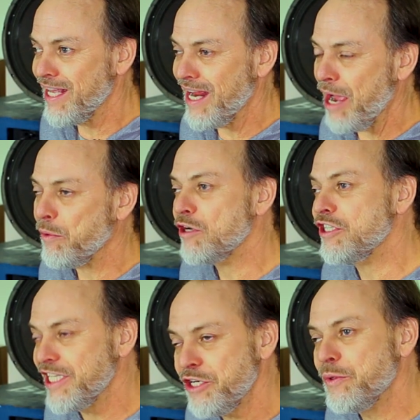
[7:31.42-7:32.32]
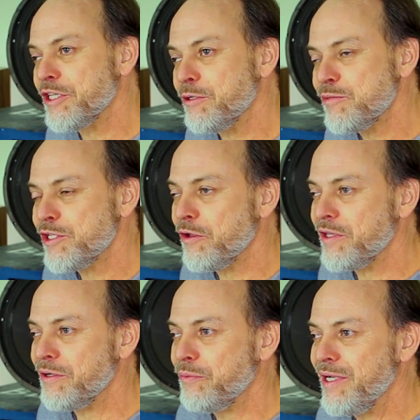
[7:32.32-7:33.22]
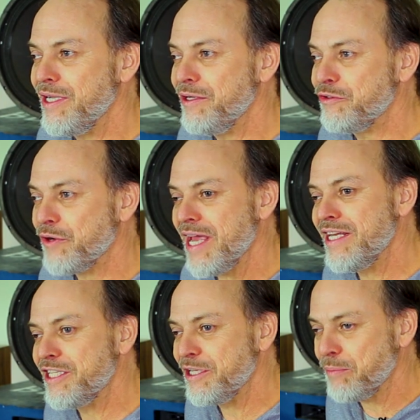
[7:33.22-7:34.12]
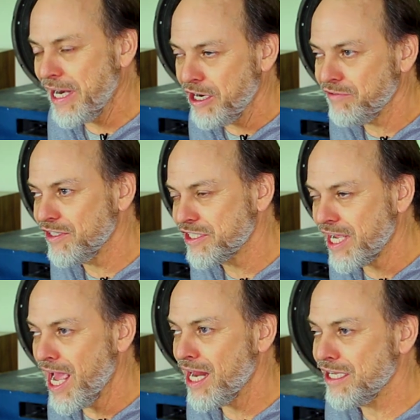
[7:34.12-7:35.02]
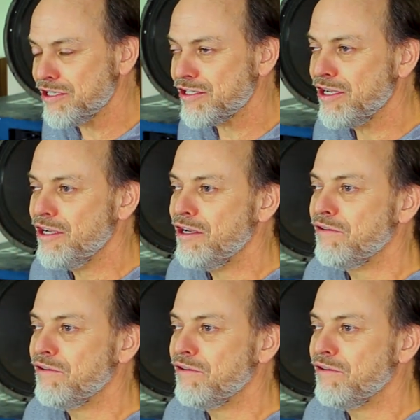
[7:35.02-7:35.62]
and I worked deal with them so that we traded the pair of Lascalas